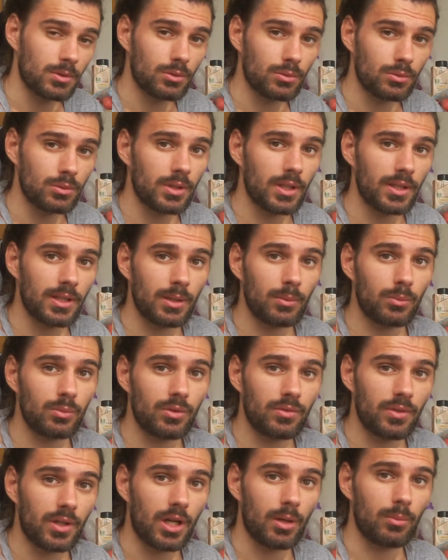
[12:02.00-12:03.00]
you could end up
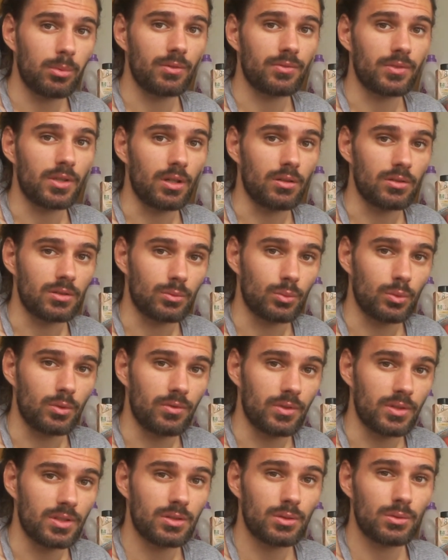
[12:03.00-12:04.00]
with a couple of thousand with
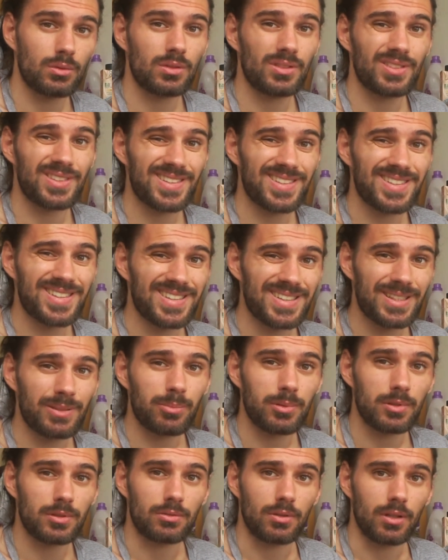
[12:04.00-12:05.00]
a
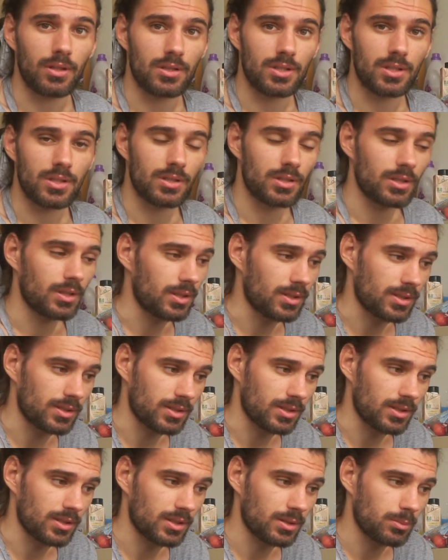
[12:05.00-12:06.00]
simple strategy as
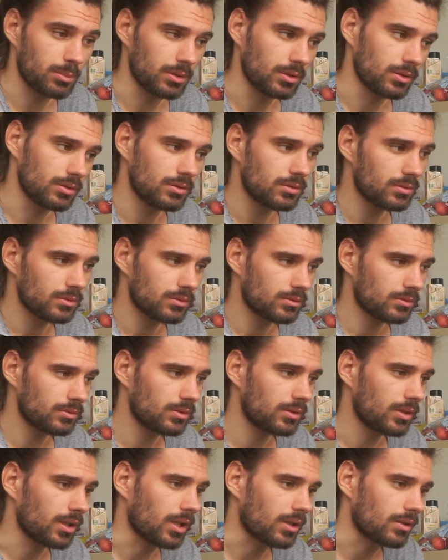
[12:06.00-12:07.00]
this. But
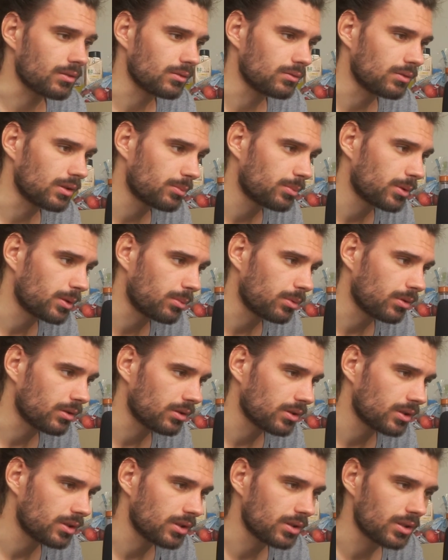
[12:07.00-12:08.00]
I don't know why people
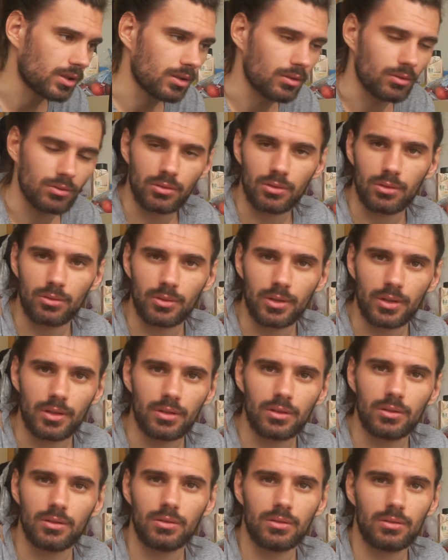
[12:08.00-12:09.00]
either they don't know it
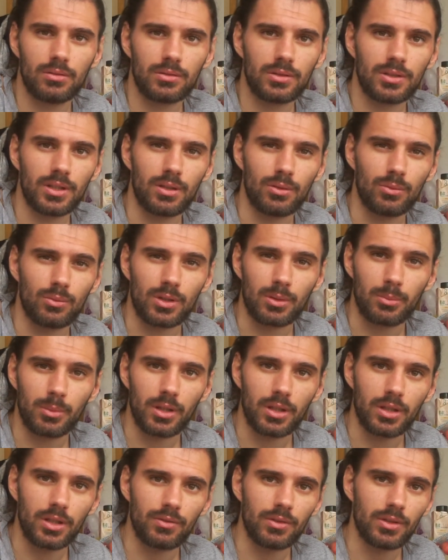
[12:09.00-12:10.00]
or they don't want to
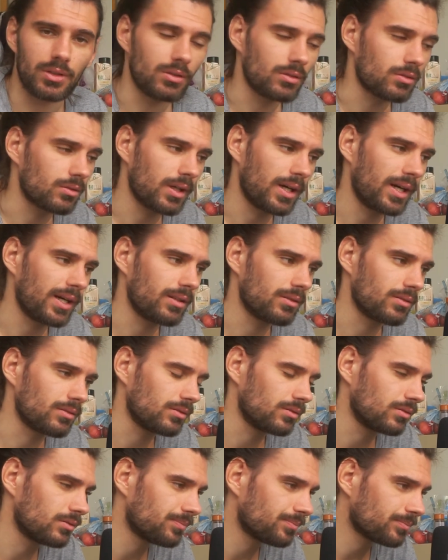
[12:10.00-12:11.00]
believe it, or I don't
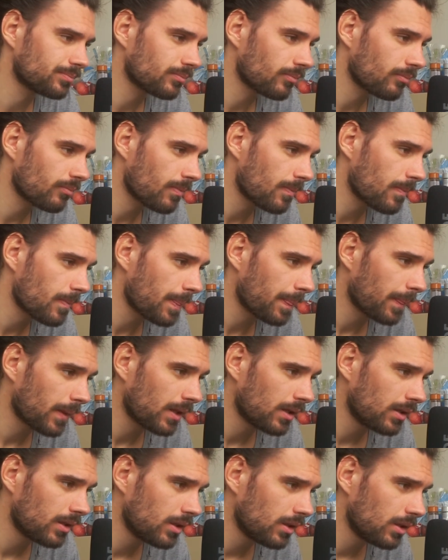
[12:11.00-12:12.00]
know.
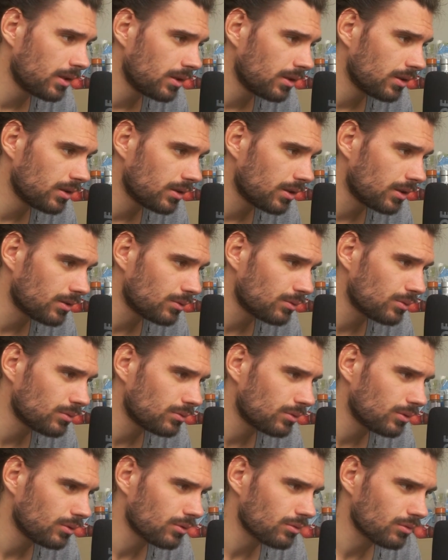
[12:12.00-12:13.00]
And you
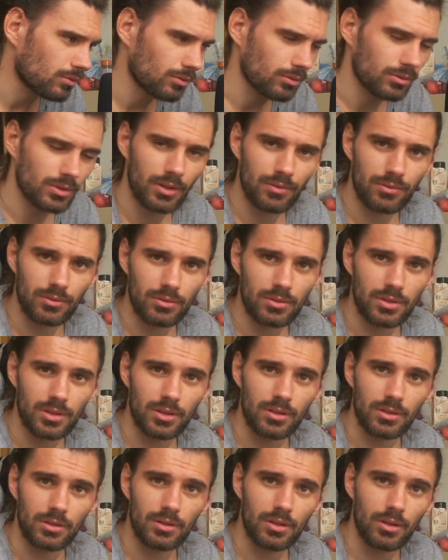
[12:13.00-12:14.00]
also don't have to
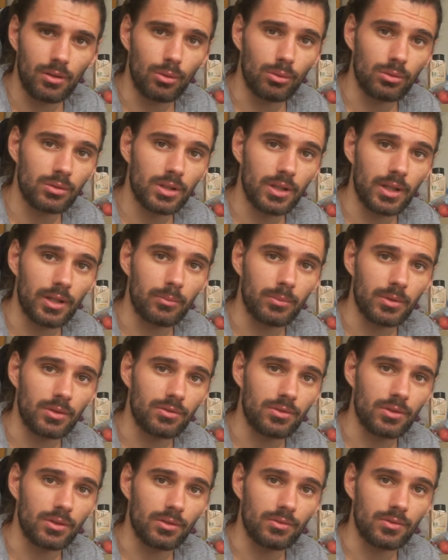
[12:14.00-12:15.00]
sit the whole time in
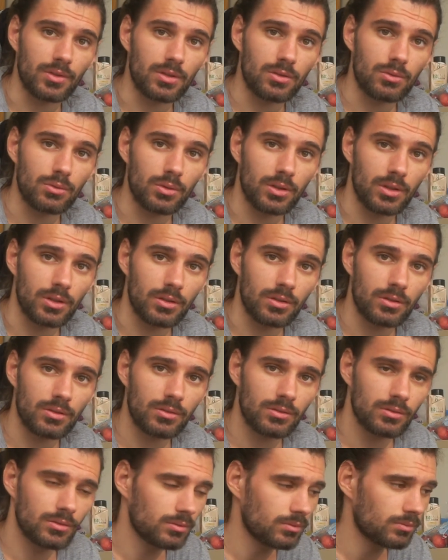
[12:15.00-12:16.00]
front of the screen,
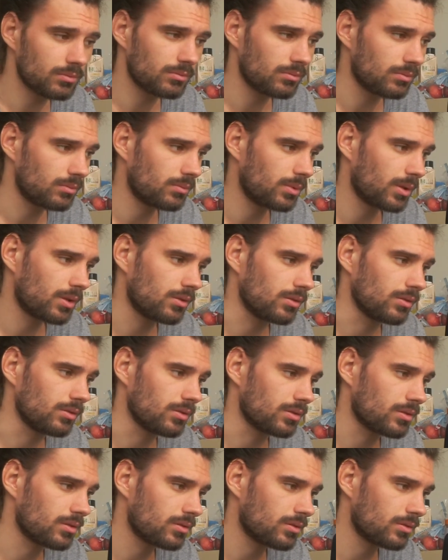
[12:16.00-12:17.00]

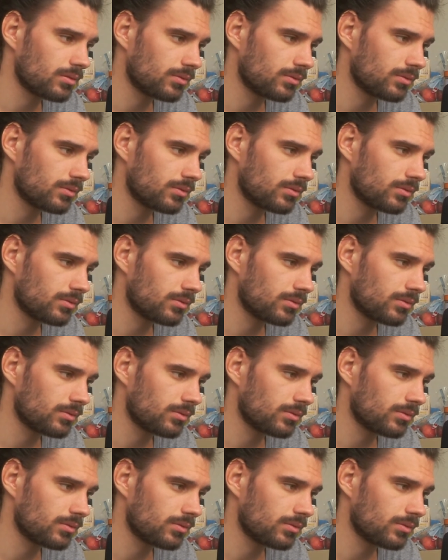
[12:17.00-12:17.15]
because